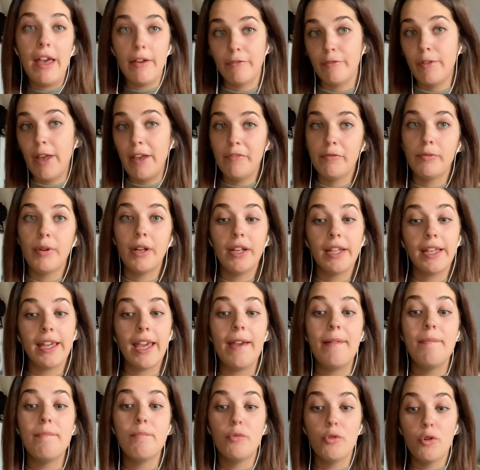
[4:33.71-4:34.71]
F1 are
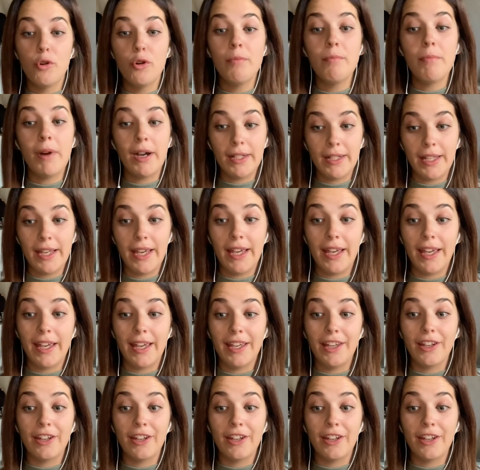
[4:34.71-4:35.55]
getting more money,